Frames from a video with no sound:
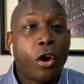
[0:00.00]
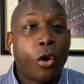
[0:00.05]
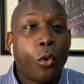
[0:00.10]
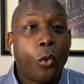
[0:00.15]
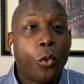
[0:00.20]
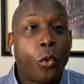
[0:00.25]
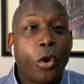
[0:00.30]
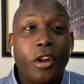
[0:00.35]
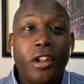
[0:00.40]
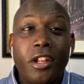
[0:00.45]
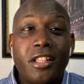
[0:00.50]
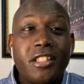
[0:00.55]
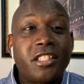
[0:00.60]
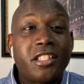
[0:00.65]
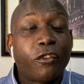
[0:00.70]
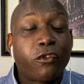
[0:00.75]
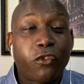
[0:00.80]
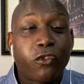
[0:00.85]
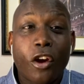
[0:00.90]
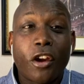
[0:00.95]
what is
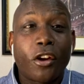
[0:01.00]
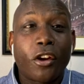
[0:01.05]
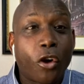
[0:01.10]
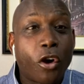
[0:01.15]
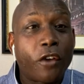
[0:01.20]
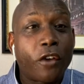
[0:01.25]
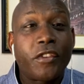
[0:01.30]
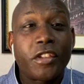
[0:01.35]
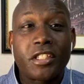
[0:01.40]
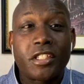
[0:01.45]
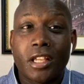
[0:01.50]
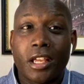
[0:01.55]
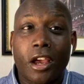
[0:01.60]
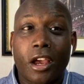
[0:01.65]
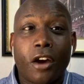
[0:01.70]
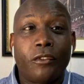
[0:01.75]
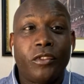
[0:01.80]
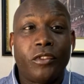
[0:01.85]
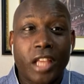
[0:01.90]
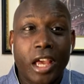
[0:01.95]
the front office
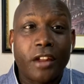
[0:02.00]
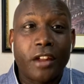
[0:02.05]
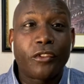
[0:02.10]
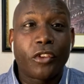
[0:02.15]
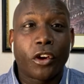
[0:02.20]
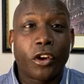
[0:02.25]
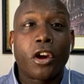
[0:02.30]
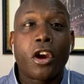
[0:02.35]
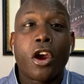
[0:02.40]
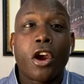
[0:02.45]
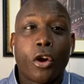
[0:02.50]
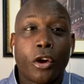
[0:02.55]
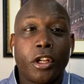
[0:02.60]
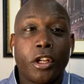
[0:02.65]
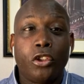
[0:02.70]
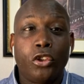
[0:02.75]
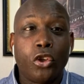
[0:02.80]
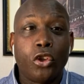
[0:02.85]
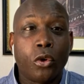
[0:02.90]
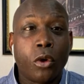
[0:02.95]
of Denver going
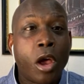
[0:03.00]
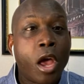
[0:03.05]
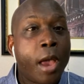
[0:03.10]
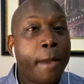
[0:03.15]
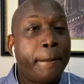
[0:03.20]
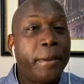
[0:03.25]
to do?